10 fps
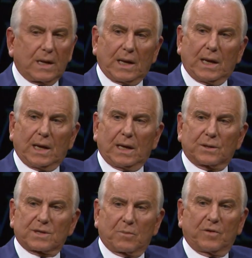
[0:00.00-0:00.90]

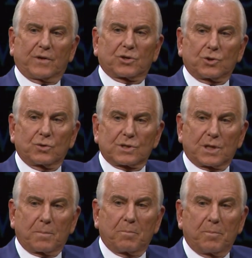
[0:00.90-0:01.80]
and some of us use
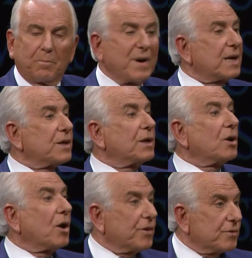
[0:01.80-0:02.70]
them better
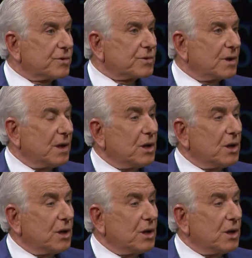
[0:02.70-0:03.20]
than others.